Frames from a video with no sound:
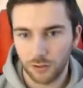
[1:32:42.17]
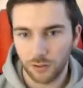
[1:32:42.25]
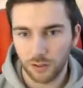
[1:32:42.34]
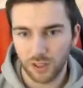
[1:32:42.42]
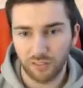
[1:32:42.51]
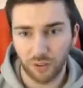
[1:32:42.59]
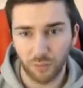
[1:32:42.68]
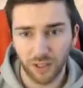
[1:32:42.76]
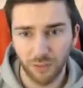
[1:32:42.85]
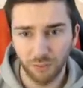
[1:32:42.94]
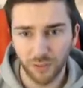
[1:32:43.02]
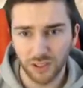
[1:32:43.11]
Kenrick
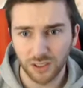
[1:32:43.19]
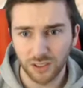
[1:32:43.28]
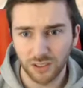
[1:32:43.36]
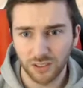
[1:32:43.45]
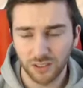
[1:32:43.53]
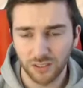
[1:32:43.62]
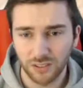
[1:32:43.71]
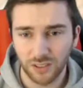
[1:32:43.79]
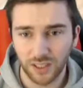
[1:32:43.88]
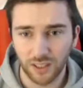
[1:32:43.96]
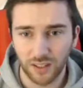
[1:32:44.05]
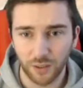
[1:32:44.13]
Williams? Yeah,
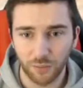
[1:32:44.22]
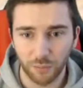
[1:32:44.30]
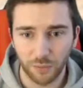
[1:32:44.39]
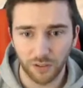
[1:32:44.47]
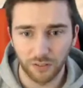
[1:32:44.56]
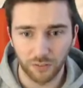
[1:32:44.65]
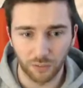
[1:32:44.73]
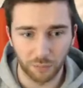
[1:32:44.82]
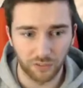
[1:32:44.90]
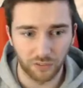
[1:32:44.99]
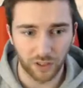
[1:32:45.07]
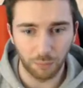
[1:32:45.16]
no, that was a bit that was a bit
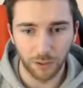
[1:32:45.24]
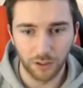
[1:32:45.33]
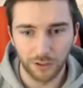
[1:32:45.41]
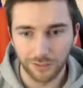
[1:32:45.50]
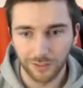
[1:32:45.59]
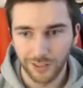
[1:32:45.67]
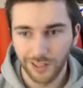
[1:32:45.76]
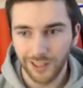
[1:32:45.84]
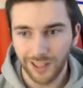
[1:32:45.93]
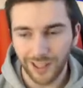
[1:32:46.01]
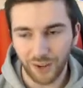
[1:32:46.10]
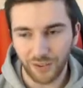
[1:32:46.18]
steep.
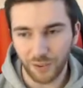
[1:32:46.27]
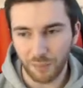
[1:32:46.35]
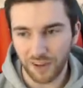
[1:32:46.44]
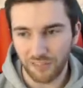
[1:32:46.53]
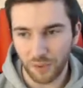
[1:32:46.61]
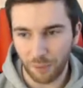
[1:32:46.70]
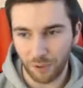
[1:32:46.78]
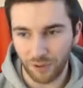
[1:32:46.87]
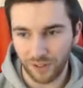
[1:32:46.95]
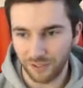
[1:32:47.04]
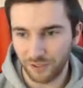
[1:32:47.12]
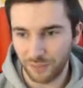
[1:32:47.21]
That was a bit of a
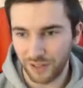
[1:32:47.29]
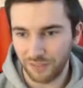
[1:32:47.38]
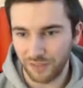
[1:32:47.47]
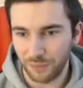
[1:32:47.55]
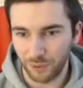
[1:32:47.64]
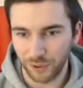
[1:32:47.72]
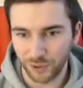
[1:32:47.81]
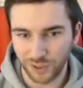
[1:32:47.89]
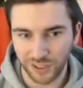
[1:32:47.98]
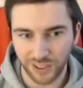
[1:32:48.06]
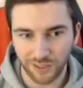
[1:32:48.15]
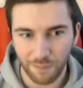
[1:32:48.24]
that was a bit of a push, wasn't
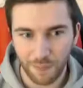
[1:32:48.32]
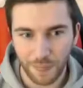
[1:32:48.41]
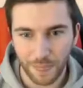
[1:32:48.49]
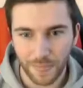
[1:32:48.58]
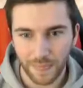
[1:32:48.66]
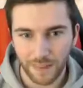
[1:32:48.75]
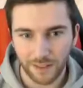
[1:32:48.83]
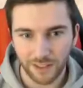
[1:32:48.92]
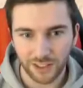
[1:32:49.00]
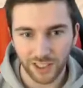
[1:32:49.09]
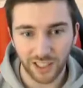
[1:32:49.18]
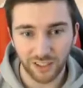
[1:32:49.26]
it?
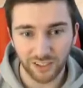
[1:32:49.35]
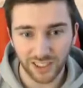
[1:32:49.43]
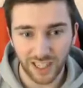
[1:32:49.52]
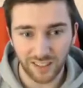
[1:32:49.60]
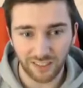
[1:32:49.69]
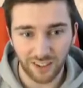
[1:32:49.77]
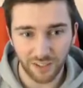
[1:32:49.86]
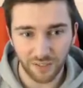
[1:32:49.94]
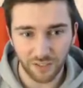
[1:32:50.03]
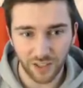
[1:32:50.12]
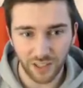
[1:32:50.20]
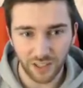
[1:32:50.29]
Shea Gilgeous-Alexander for
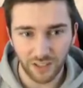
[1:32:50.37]
three?